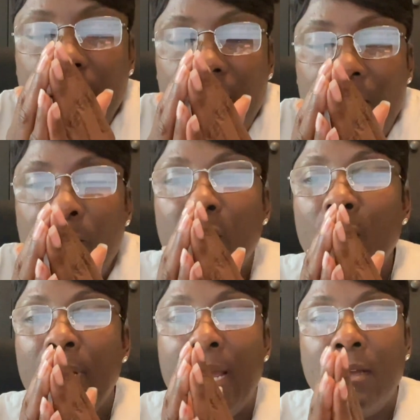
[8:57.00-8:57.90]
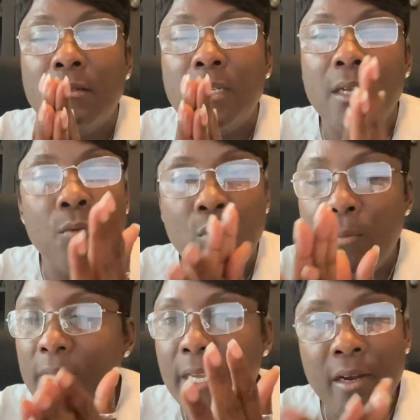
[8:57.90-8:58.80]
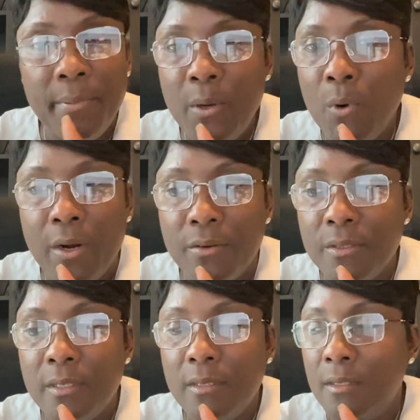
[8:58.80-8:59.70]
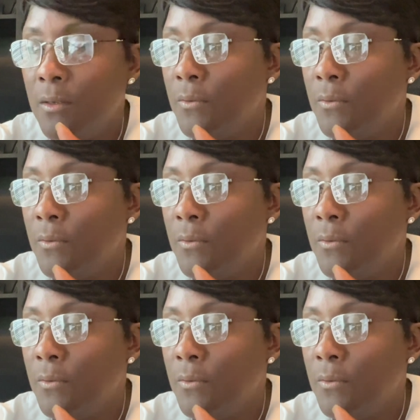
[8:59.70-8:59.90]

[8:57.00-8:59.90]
and blow it out. Aromatherapy works. So